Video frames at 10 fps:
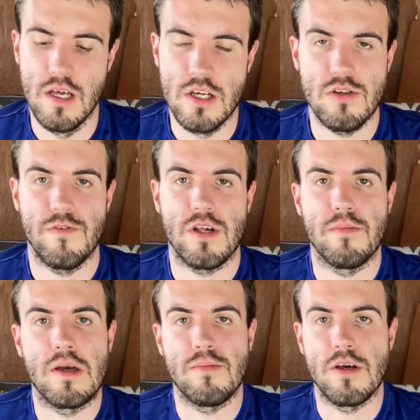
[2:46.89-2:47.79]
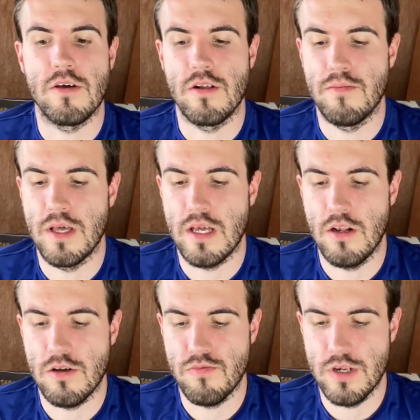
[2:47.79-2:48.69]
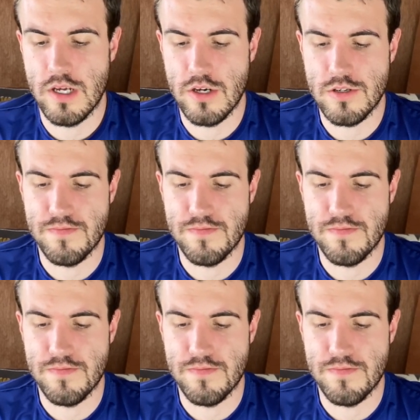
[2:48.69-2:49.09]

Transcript: So I figured I'd make my own and make it look pretty good.